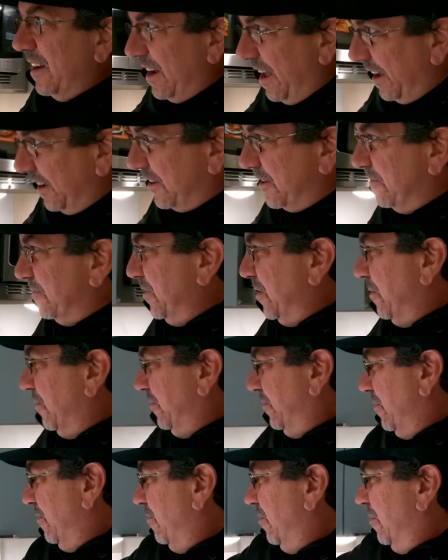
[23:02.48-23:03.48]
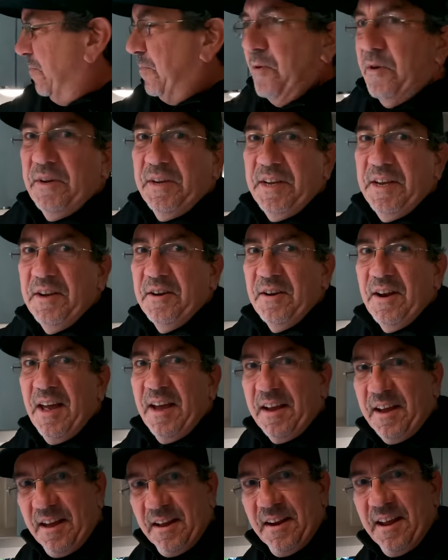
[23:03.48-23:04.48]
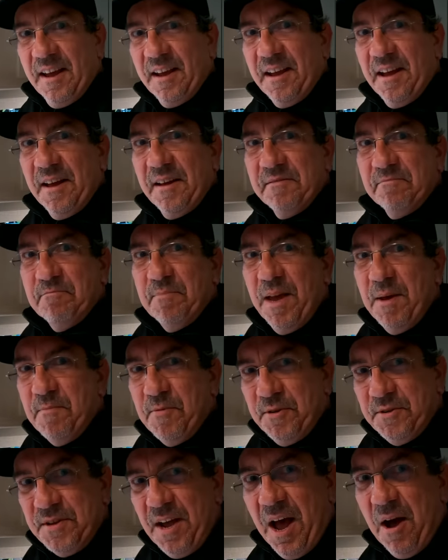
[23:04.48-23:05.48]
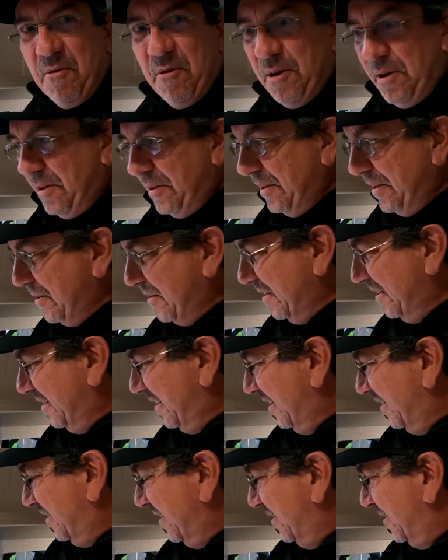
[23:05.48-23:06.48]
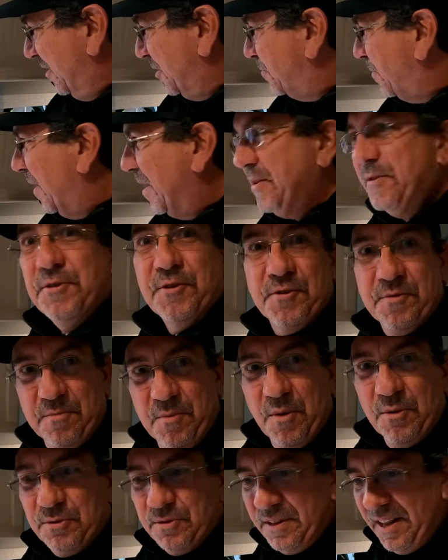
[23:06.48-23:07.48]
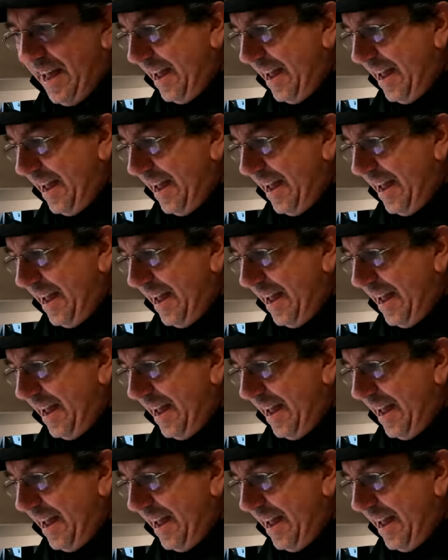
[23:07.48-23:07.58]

Like you would put here like a paper towel dispenser, most